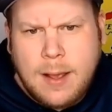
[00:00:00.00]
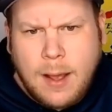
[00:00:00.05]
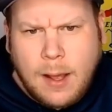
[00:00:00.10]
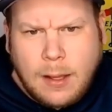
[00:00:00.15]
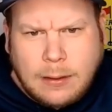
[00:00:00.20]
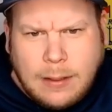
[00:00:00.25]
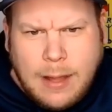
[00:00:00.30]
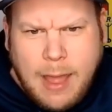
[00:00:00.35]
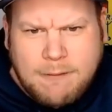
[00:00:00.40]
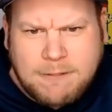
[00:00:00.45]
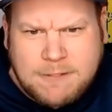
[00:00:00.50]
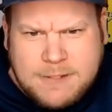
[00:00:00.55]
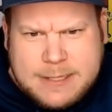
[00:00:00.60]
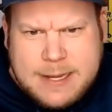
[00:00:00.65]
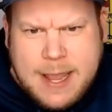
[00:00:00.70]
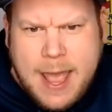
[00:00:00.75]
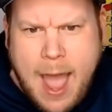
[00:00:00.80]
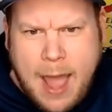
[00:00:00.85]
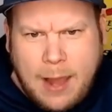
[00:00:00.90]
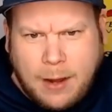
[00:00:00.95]
A
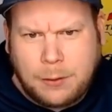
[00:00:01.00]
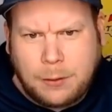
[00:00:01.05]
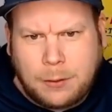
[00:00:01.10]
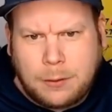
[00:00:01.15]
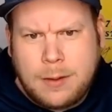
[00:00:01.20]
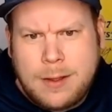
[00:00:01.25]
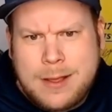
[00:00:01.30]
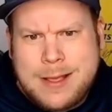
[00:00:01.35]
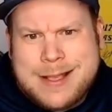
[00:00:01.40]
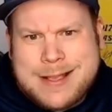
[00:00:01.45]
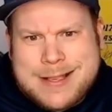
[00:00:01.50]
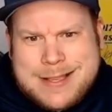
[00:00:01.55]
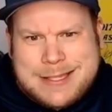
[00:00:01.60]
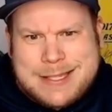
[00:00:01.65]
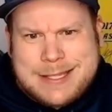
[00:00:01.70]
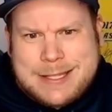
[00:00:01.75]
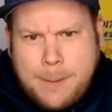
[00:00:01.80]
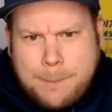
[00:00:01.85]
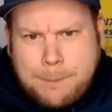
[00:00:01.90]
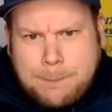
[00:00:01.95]
left tackle,
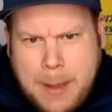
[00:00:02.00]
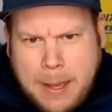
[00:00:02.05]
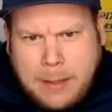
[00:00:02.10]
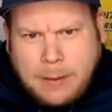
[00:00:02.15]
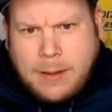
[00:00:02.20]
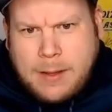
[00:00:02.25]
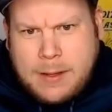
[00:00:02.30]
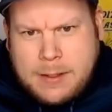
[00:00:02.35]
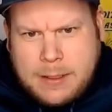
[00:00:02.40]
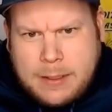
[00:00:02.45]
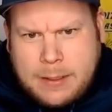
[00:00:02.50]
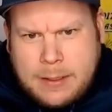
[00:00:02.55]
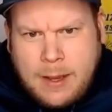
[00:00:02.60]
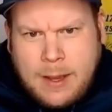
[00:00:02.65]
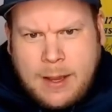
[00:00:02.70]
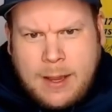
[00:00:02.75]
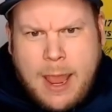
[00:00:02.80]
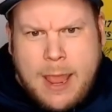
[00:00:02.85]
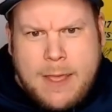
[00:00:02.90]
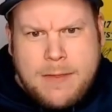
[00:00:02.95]
stability
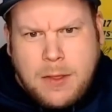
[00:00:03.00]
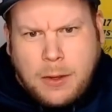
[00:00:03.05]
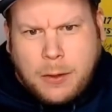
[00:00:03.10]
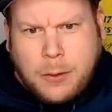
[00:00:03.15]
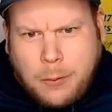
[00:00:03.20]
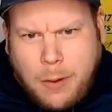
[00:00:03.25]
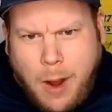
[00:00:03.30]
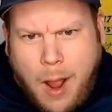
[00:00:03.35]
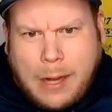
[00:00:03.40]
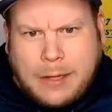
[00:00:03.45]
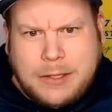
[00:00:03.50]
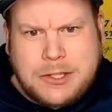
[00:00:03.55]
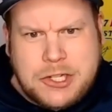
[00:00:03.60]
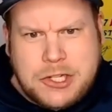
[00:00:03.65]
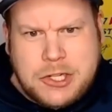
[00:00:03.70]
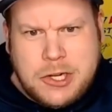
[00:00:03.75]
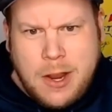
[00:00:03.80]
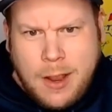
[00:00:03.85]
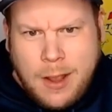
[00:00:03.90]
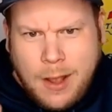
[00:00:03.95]
in the
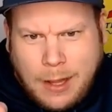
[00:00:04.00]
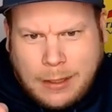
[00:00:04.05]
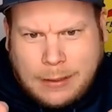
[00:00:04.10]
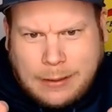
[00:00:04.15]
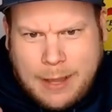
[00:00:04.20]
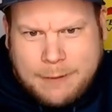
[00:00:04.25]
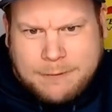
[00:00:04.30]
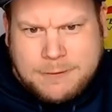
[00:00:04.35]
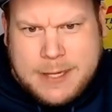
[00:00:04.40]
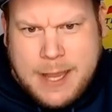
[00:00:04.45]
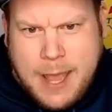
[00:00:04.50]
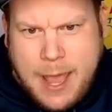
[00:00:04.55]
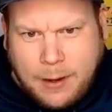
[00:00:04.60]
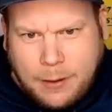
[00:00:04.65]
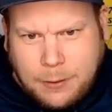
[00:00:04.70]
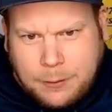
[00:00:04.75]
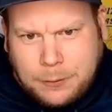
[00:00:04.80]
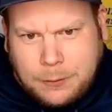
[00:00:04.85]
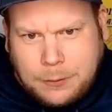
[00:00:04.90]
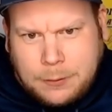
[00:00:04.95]
crotch, a left
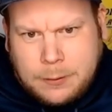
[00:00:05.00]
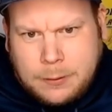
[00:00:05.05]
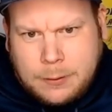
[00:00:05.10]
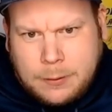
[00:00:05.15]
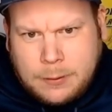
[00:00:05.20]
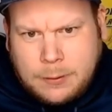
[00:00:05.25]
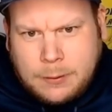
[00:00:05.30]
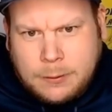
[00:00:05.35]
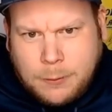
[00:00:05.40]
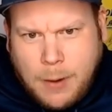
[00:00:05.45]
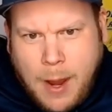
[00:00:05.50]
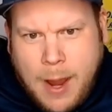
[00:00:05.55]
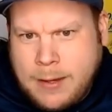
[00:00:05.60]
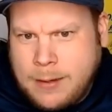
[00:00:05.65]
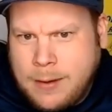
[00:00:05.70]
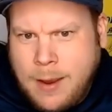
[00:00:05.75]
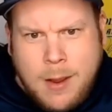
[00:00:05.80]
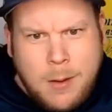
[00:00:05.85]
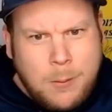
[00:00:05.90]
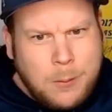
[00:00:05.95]
tackle, right?